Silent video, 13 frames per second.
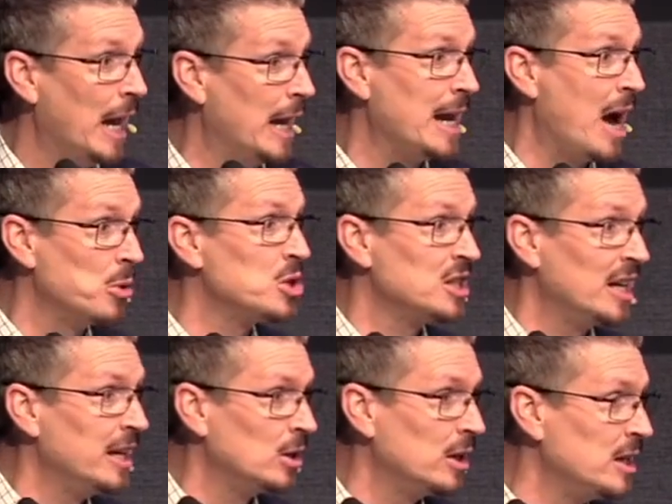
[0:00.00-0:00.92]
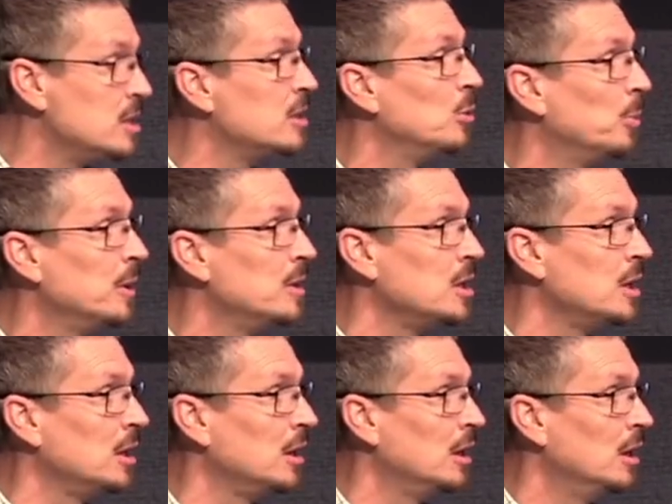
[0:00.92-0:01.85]
Eight hours later, he's still
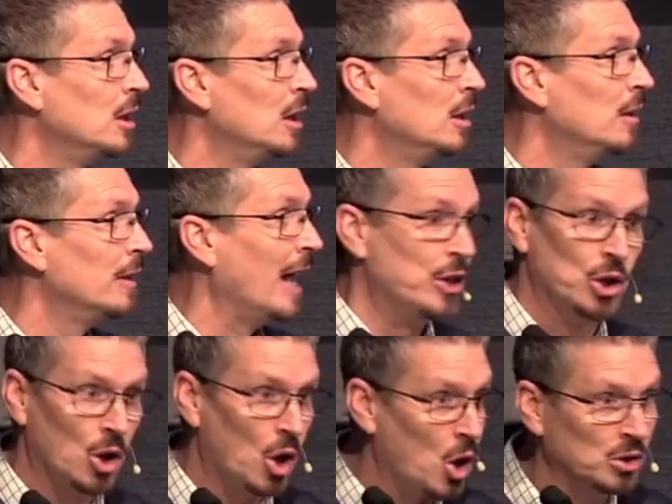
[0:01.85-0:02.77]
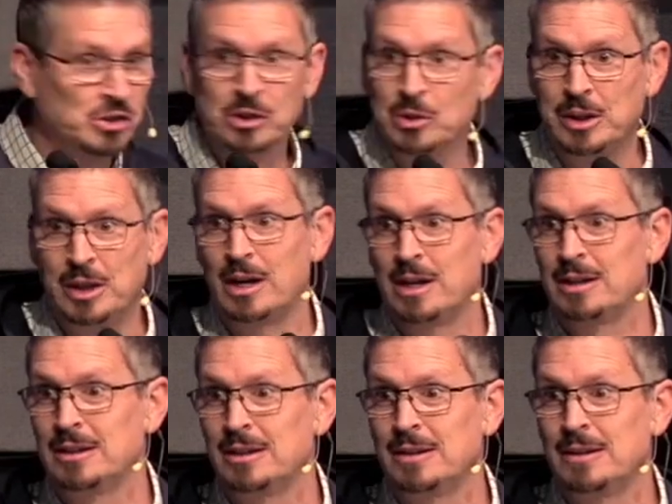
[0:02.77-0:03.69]
preaching, and they're all still
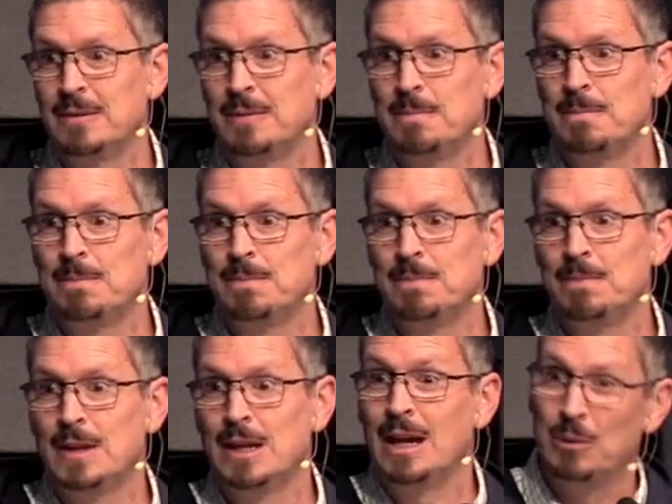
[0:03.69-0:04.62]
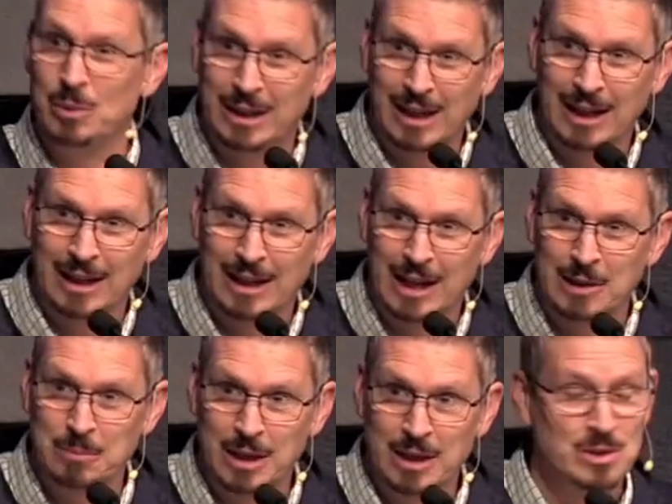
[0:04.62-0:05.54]
there. And we can't get
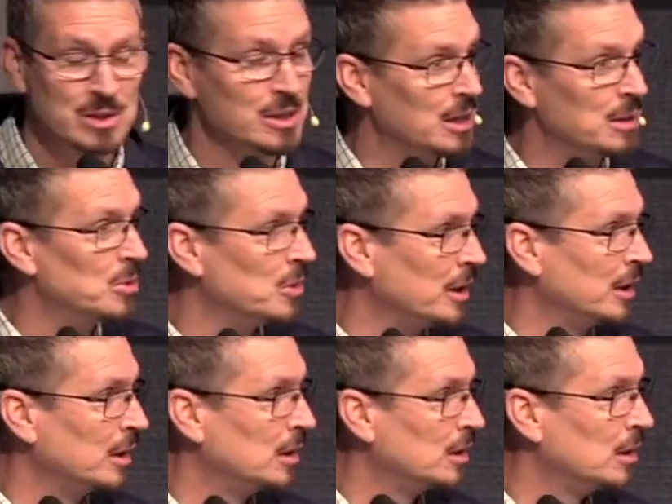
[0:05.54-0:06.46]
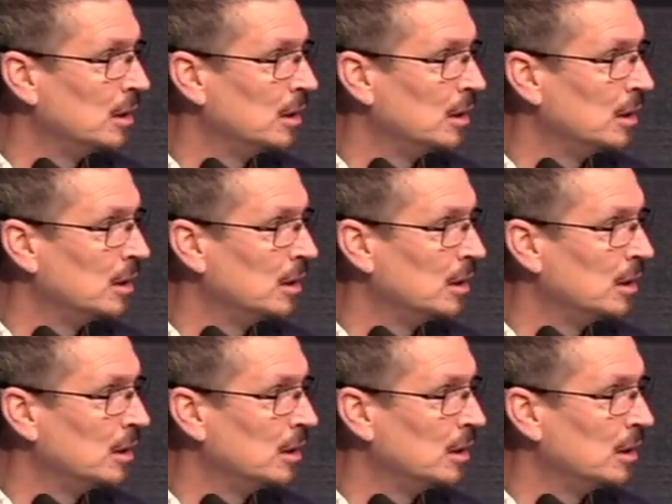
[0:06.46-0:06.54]
out of bed on Sunday morning.